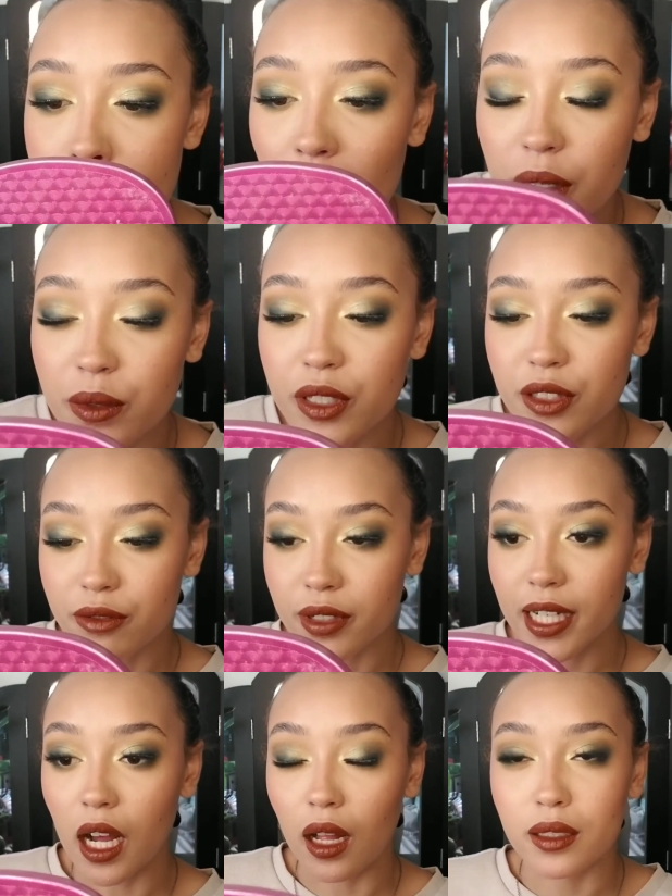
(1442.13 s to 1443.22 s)
it was
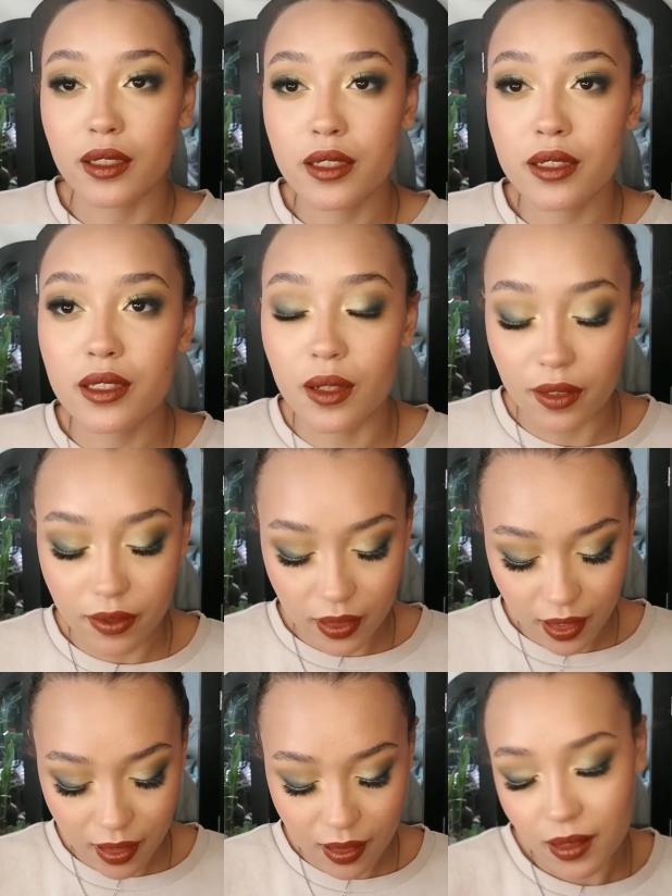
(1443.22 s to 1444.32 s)
$3, so I feel
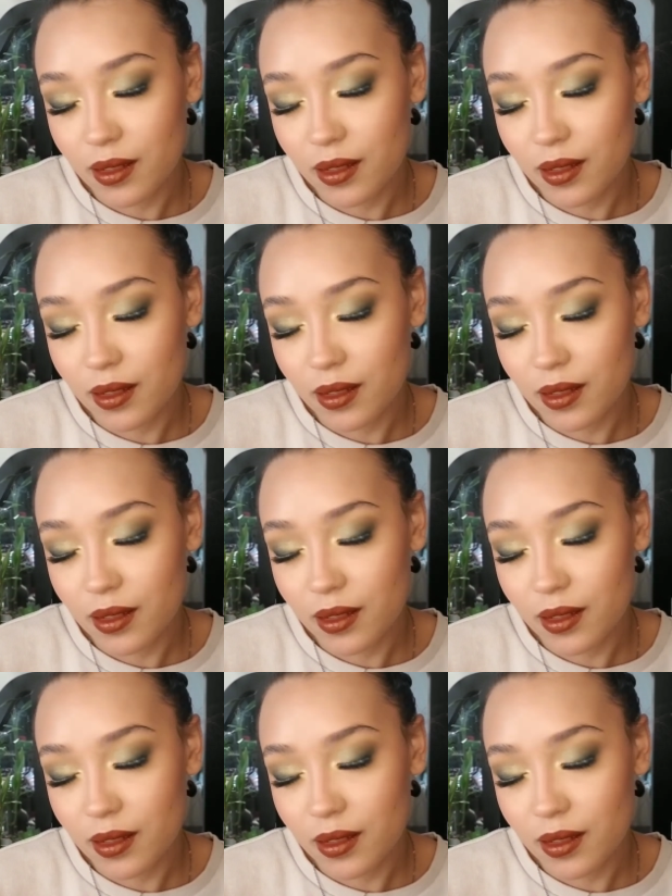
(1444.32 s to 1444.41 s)
like